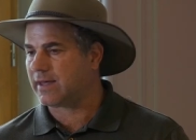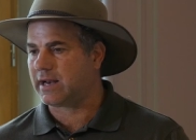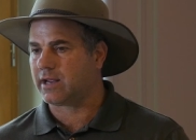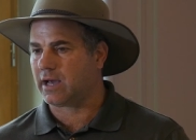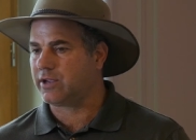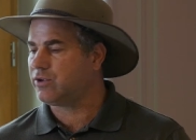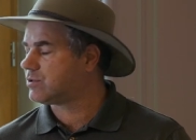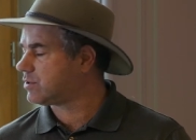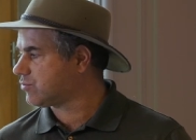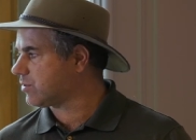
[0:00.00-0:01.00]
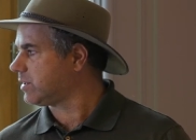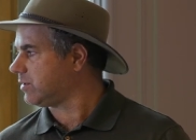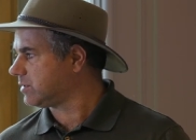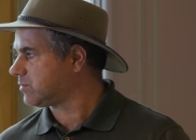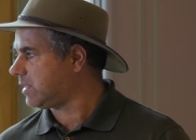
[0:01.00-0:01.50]
then I, I use a
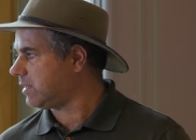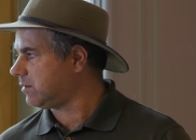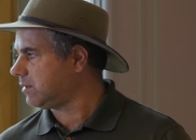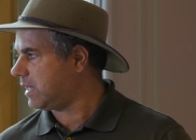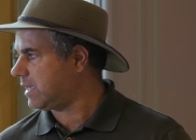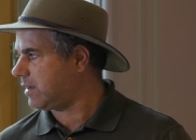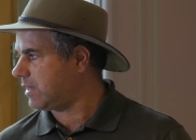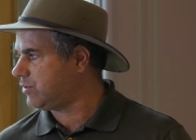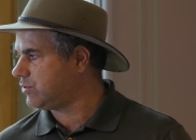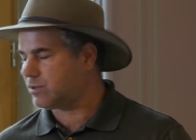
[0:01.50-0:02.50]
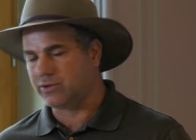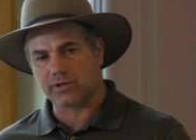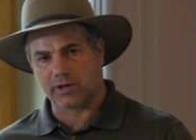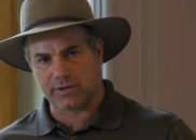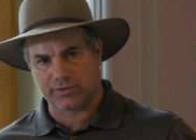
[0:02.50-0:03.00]
drill as well. I, I use, you
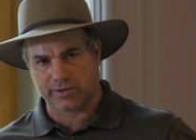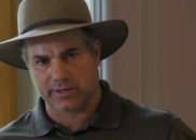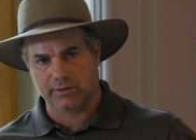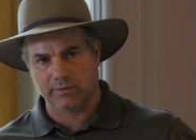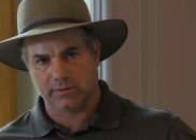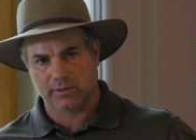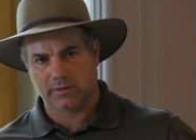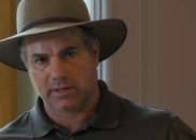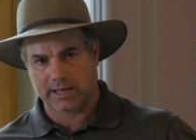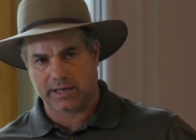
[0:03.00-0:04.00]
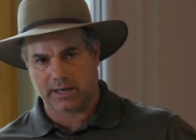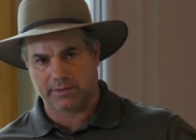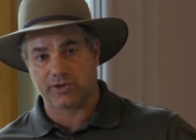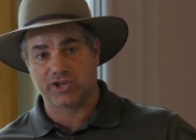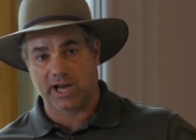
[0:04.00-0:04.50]
saw the drill? I, I,
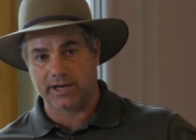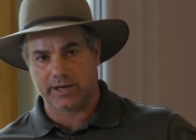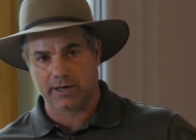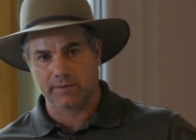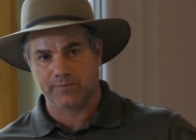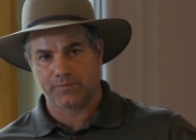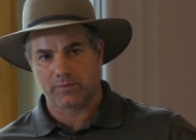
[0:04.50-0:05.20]
the John Deere